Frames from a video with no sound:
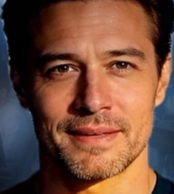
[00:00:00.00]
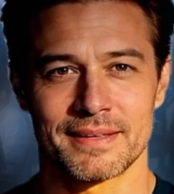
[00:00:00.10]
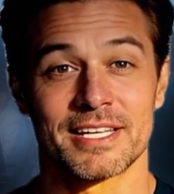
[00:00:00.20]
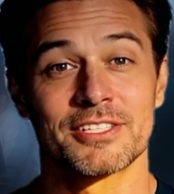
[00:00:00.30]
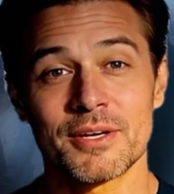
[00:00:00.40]

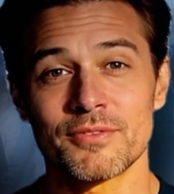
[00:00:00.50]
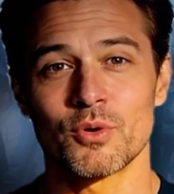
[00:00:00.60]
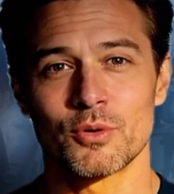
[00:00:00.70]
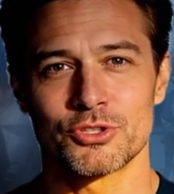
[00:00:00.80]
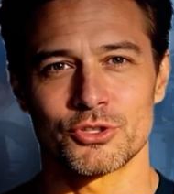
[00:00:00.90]
These are the
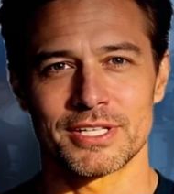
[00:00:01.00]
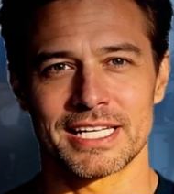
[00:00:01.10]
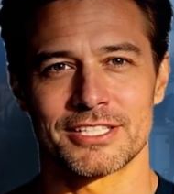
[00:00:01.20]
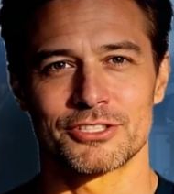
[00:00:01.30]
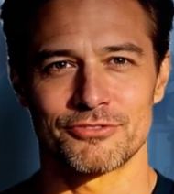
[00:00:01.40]
forms you
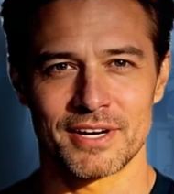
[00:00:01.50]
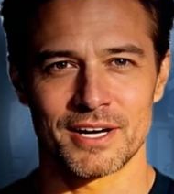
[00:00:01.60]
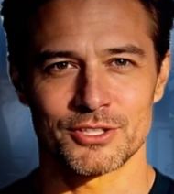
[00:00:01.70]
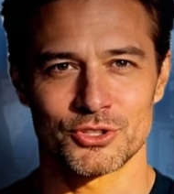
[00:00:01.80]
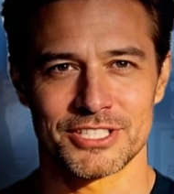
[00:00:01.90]
need to file
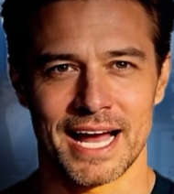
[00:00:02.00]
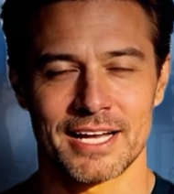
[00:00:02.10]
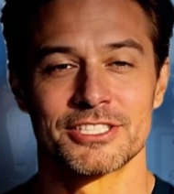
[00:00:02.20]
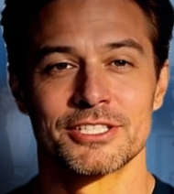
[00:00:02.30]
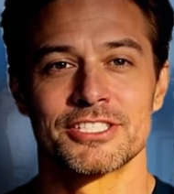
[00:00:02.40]
your
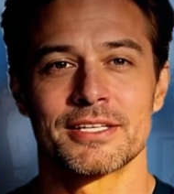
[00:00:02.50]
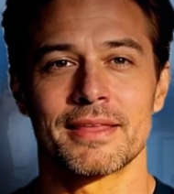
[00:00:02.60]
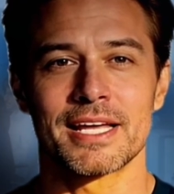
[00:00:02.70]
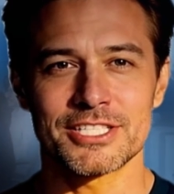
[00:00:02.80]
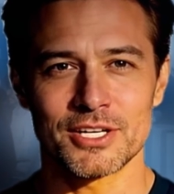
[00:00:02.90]
taxes.
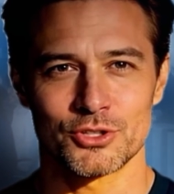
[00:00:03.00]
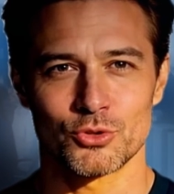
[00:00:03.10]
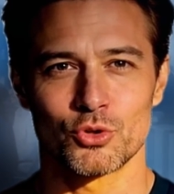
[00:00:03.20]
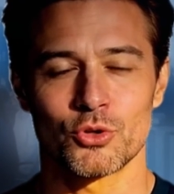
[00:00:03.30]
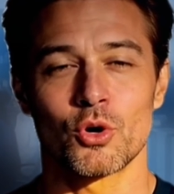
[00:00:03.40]
They tell you
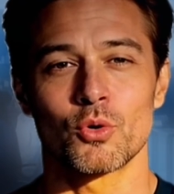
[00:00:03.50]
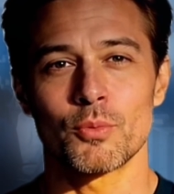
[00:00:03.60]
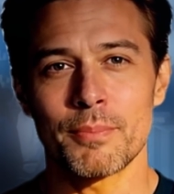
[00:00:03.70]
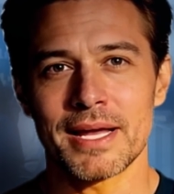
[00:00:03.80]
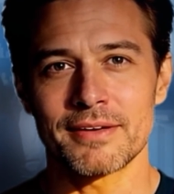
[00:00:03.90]
your total
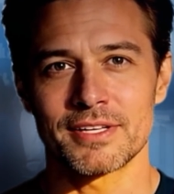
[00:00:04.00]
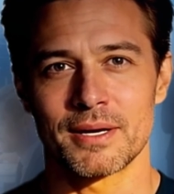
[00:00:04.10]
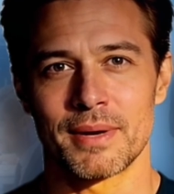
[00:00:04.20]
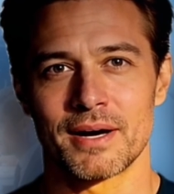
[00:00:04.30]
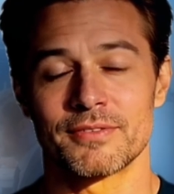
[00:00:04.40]
benefit
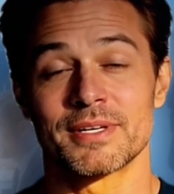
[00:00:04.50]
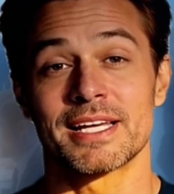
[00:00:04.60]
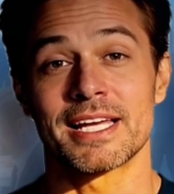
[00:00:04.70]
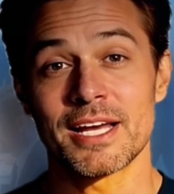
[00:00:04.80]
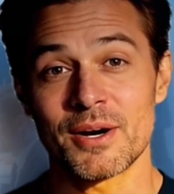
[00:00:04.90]
amount for the
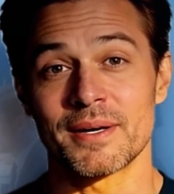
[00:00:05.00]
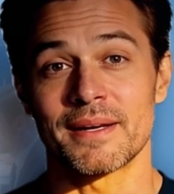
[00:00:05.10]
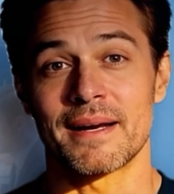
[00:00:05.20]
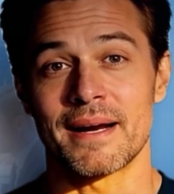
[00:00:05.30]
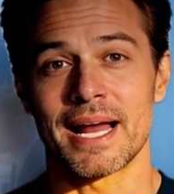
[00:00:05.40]
year
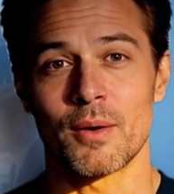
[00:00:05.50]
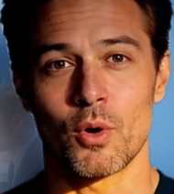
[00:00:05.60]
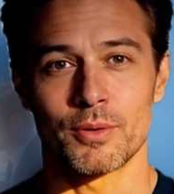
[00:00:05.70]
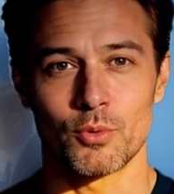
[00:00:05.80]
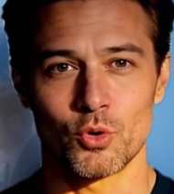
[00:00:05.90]
and
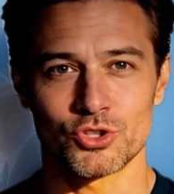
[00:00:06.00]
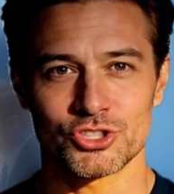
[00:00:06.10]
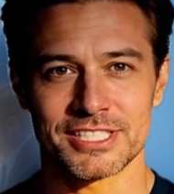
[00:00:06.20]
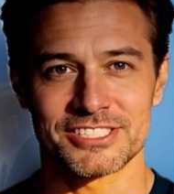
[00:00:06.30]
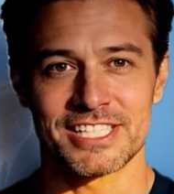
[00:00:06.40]
what
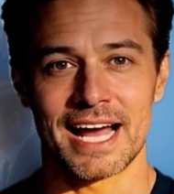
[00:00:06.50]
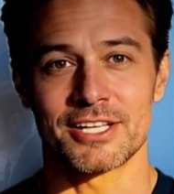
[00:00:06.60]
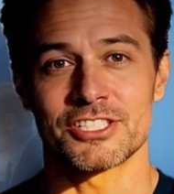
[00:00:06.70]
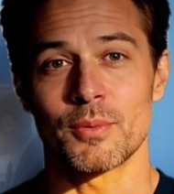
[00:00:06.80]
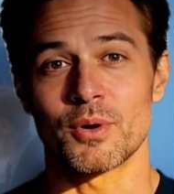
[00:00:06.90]
portion is
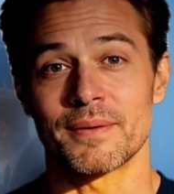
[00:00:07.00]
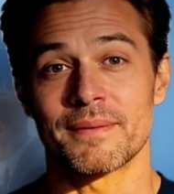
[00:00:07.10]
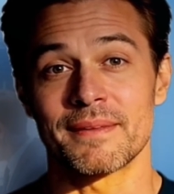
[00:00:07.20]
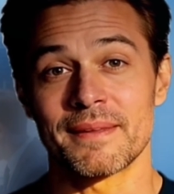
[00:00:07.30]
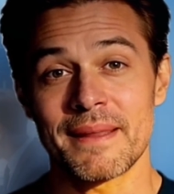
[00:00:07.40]
taxable.
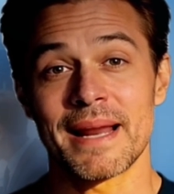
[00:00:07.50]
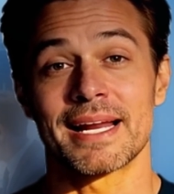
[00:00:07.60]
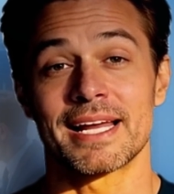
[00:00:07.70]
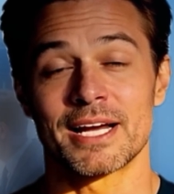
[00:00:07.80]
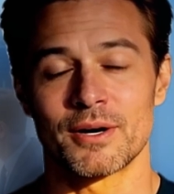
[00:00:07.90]
And
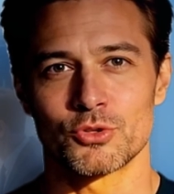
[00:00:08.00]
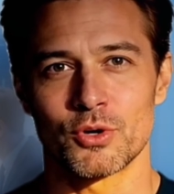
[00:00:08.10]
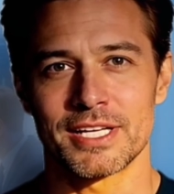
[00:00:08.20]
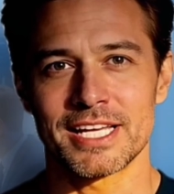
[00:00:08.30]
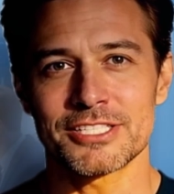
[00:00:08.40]
here's where
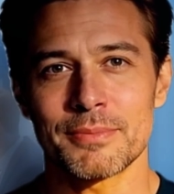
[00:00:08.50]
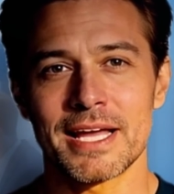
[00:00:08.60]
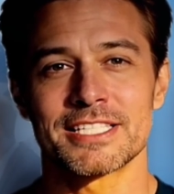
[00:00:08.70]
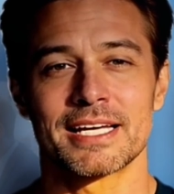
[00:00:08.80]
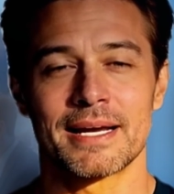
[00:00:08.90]
it gets
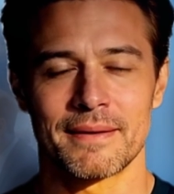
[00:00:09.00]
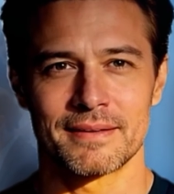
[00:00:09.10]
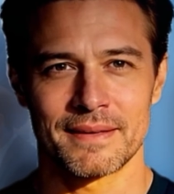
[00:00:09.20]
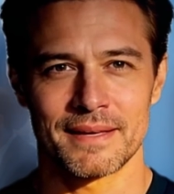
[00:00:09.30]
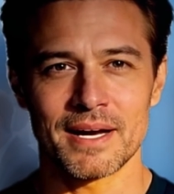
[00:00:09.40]
messy.
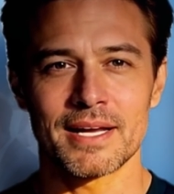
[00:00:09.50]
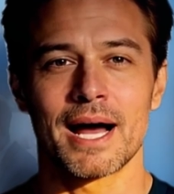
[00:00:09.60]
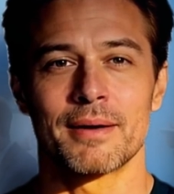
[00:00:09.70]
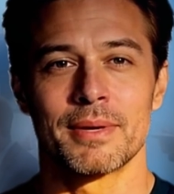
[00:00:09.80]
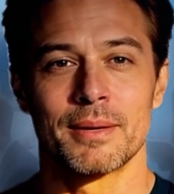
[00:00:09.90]
A lot
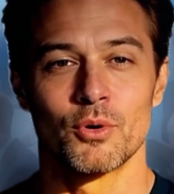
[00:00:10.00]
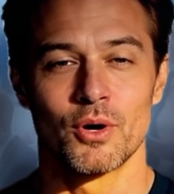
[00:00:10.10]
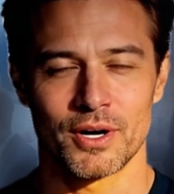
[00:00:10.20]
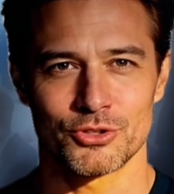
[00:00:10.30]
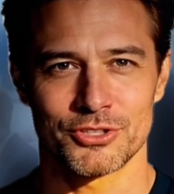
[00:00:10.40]
of people are
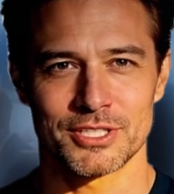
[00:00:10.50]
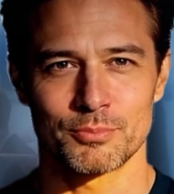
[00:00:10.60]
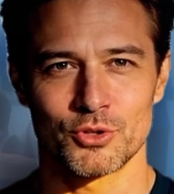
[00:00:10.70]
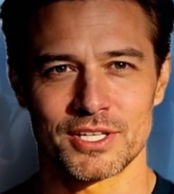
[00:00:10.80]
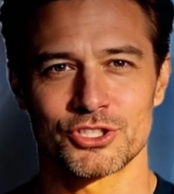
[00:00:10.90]
under the
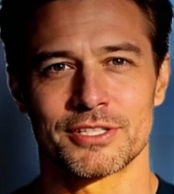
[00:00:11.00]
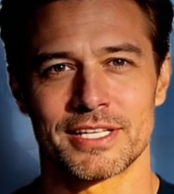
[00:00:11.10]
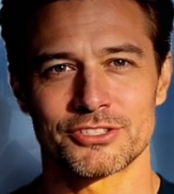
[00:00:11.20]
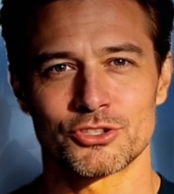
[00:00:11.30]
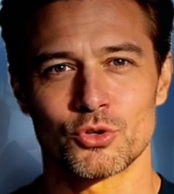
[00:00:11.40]
impression
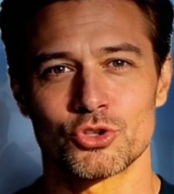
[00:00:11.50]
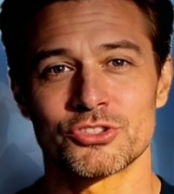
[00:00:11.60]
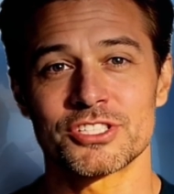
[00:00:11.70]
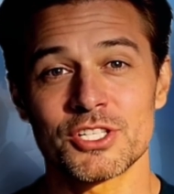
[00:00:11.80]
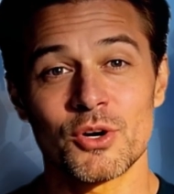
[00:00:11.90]
that Social
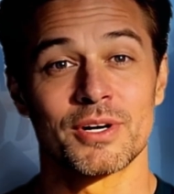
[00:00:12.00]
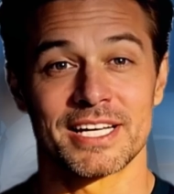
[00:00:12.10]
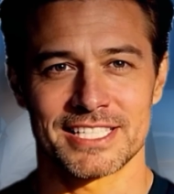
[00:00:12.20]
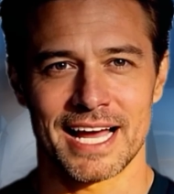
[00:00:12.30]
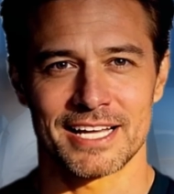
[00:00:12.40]
Security
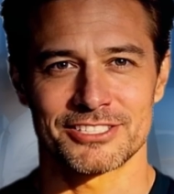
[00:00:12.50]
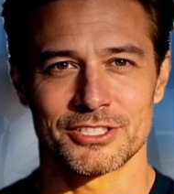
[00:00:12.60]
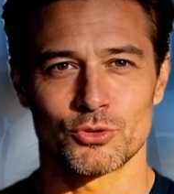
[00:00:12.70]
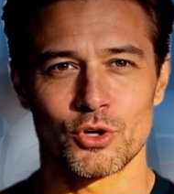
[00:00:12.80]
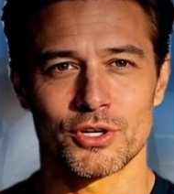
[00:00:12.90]

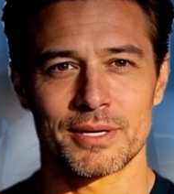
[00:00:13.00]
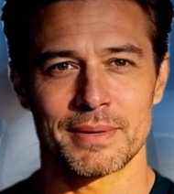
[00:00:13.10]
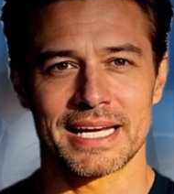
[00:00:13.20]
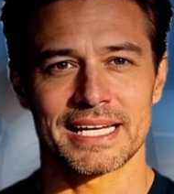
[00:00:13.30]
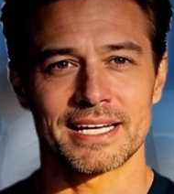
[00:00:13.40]
taxes were
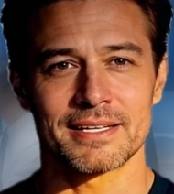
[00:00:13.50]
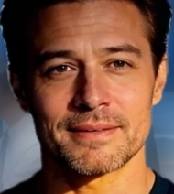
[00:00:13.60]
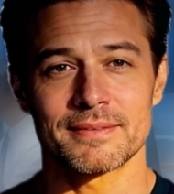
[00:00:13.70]
eliminated.